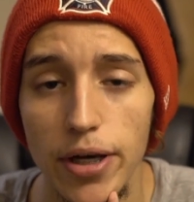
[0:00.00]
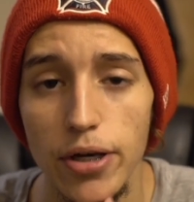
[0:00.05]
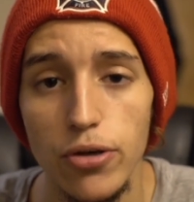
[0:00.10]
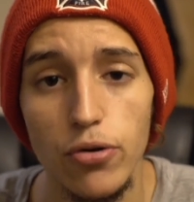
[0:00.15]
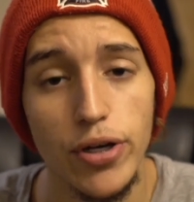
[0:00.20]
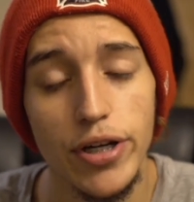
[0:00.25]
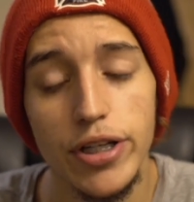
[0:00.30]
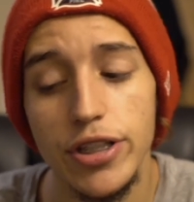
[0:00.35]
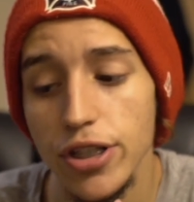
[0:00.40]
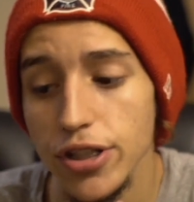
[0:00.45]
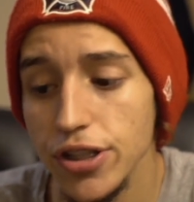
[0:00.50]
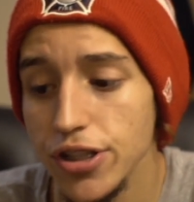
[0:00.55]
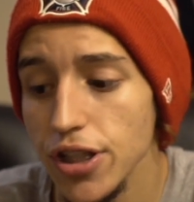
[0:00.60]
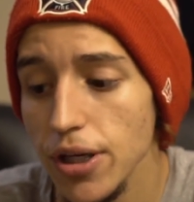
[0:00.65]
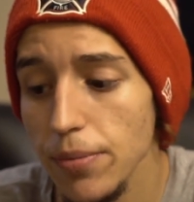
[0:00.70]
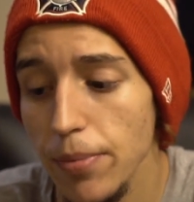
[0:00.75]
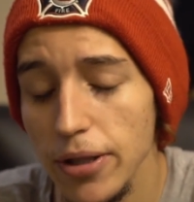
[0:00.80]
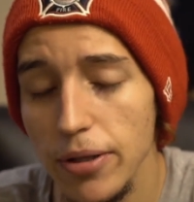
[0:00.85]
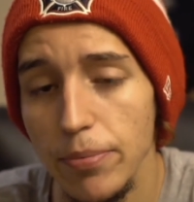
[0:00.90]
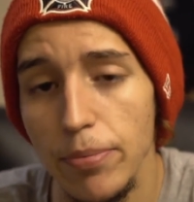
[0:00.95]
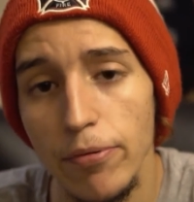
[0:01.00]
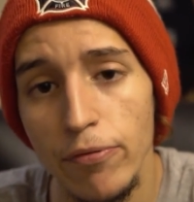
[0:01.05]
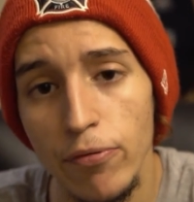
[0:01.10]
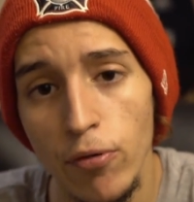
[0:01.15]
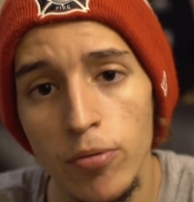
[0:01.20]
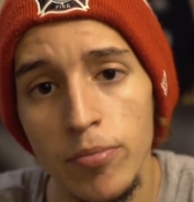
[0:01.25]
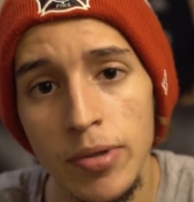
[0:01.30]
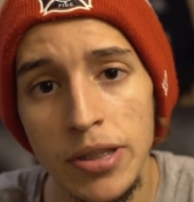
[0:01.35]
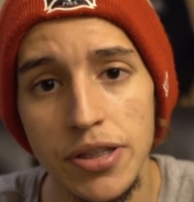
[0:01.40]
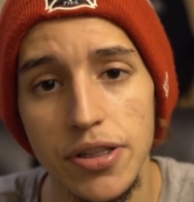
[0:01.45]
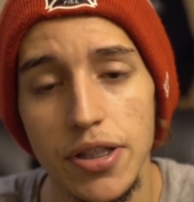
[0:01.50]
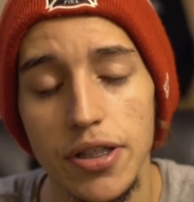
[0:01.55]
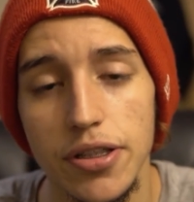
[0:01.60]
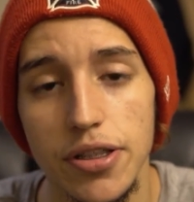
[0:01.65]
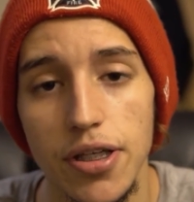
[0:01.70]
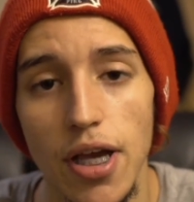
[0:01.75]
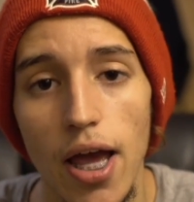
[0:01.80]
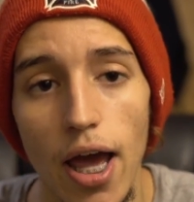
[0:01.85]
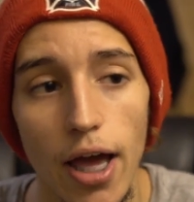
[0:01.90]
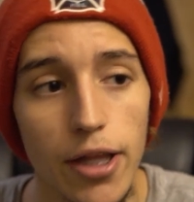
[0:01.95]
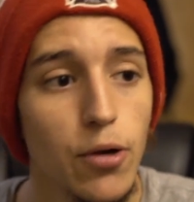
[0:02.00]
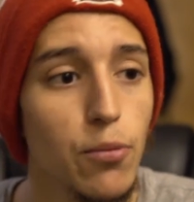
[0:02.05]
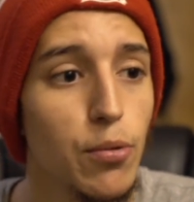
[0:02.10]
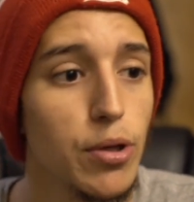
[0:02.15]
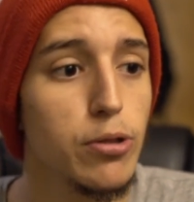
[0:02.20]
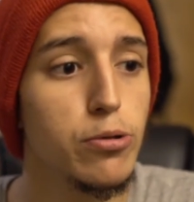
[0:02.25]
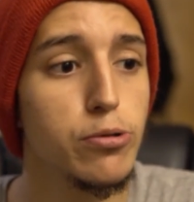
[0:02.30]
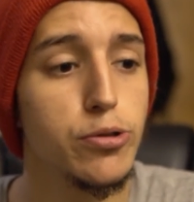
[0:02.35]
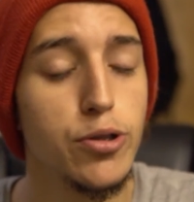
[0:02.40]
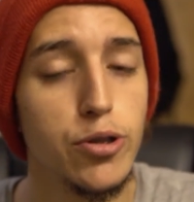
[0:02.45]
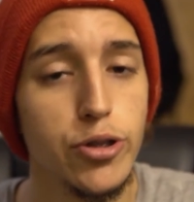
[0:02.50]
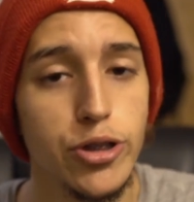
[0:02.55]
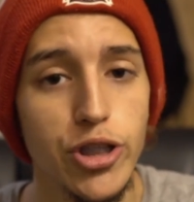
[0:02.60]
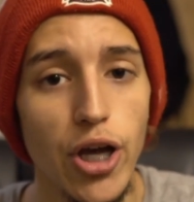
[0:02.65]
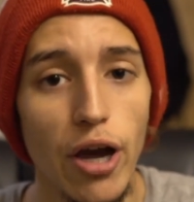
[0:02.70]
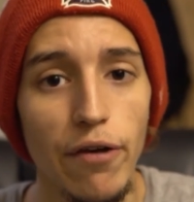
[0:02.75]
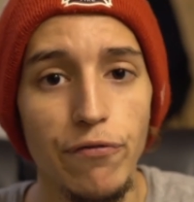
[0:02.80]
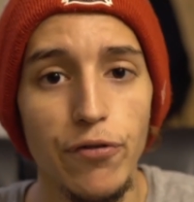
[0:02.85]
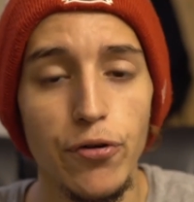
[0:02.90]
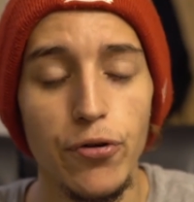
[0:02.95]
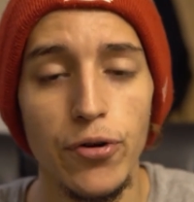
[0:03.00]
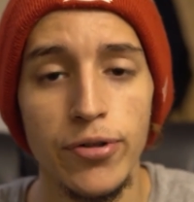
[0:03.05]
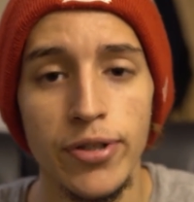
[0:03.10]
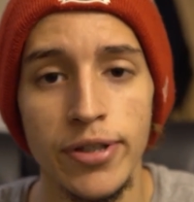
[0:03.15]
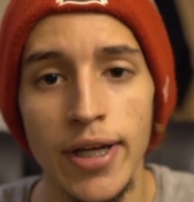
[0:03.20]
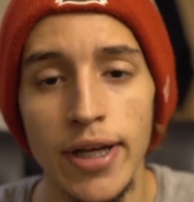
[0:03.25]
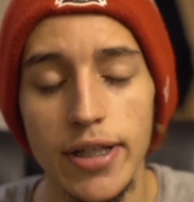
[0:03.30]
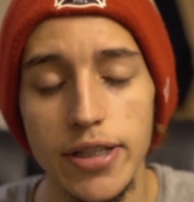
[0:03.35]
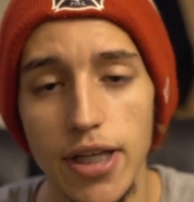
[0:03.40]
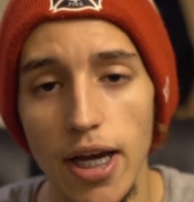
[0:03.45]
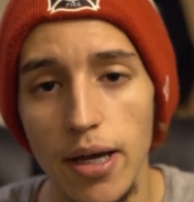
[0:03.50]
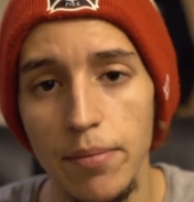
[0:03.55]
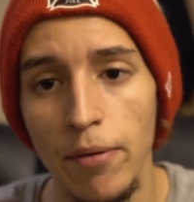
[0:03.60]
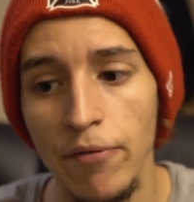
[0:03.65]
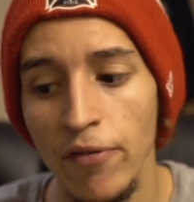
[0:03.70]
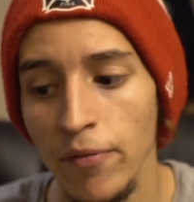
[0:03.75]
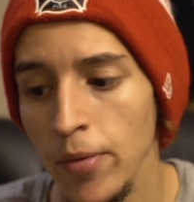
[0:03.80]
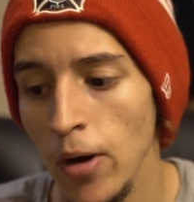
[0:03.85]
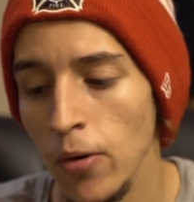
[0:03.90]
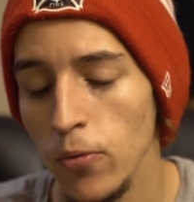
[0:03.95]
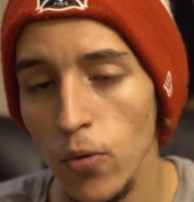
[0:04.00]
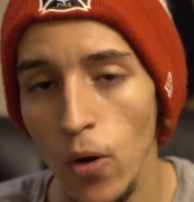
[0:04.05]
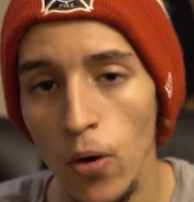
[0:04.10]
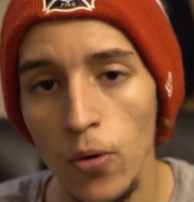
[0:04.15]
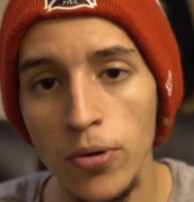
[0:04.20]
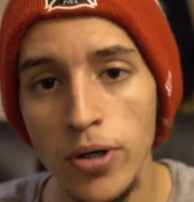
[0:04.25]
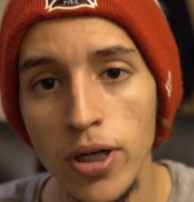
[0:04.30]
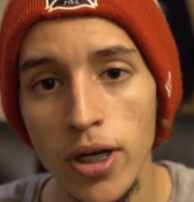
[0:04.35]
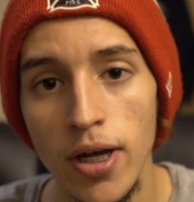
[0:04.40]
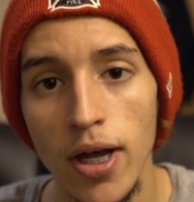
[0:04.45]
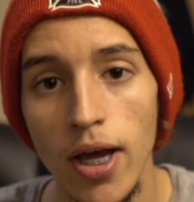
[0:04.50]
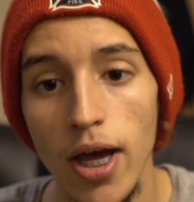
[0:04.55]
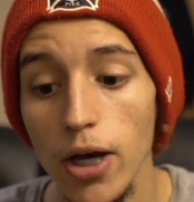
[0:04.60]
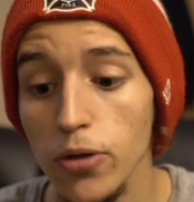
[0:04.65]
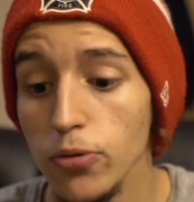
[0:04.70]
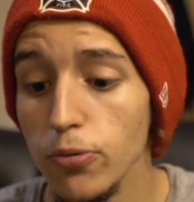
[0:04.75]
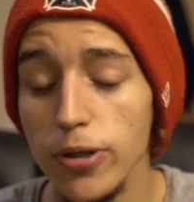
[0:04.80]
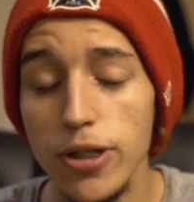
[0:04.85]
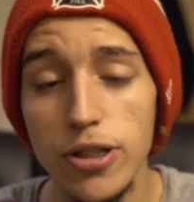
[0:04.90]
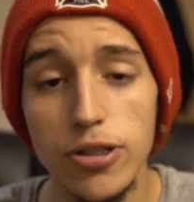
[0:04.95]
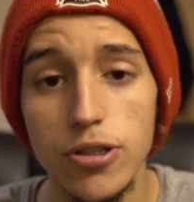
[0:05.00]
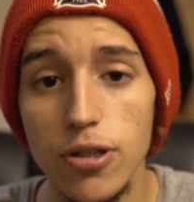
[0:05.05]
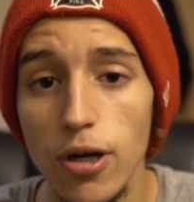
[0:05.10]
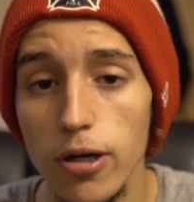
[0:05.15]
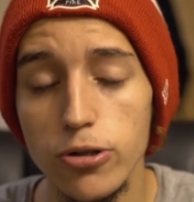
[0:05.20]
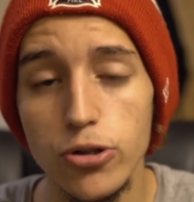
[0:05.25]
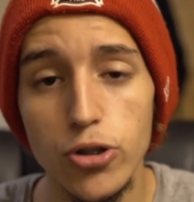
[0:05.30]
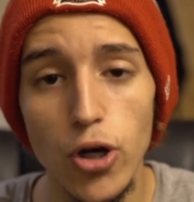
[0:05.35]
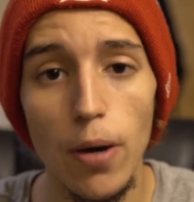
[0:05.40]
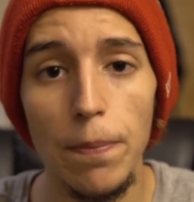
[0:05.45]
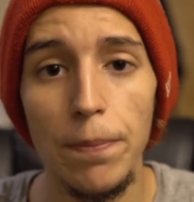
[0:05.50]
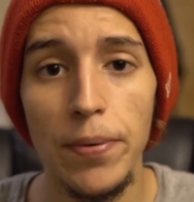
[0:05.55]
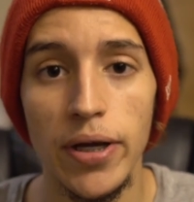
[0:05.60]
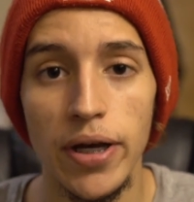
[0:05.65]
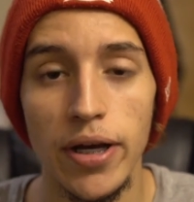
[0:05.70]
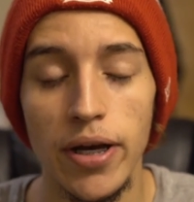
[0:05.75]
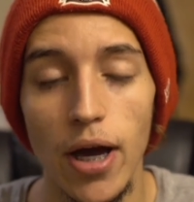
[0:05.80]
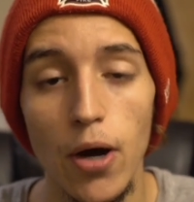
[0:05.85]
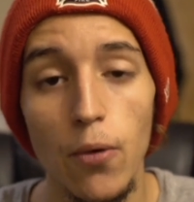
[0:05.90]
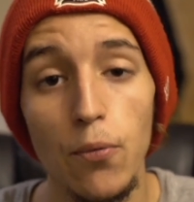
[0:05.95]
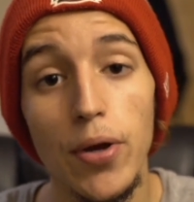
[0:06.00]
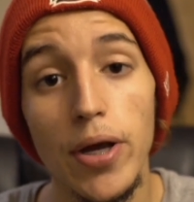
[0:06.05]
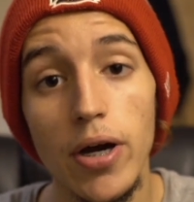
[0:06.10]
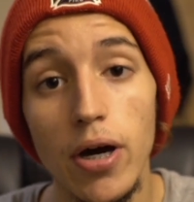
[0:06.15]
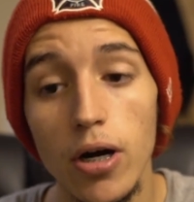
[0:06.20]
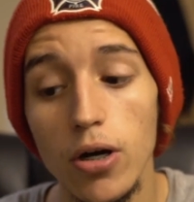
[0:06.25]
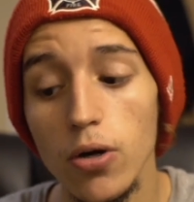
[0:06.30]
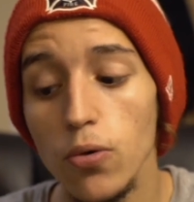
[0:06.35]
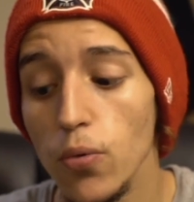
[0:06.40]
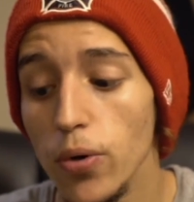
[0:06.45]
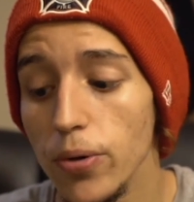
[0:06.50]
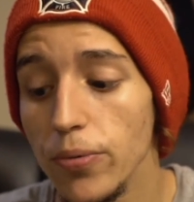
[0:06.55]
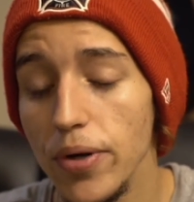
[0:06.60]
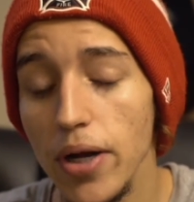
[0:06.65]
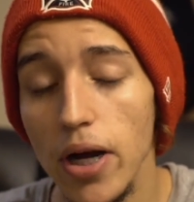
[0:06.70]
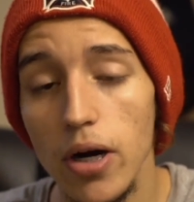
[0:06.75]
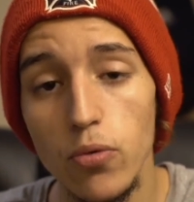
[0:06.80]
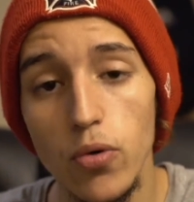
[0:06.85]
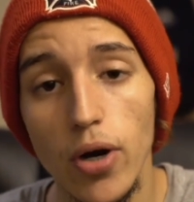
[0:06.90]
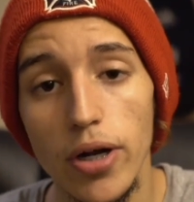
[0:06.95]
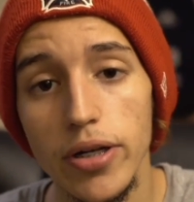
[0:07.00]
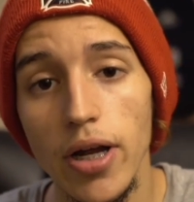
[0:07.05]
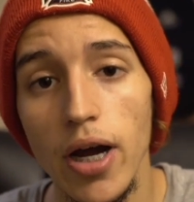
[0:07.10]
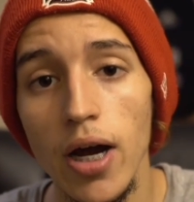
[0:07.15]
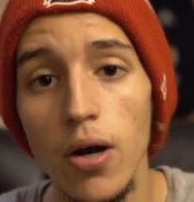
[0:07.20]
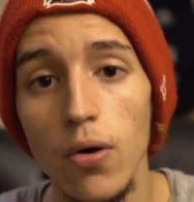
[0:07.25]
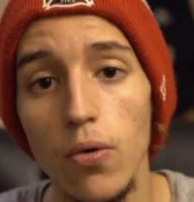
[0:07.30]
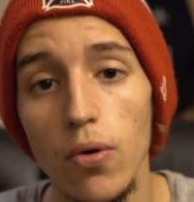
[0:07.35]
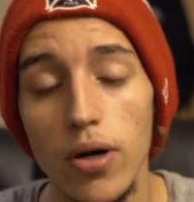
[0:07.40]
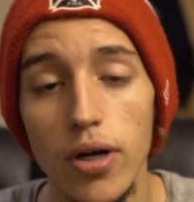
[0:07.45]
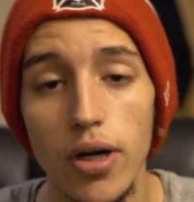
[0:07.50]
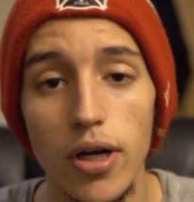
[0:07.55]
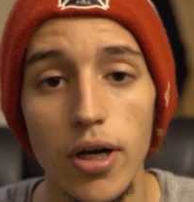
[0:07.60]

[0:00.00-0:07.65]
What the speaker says: You could just see by the performances. And then we lose to Sheffield on the next game, if I'm not wrong, and we just start dropping. And we are where we are right now.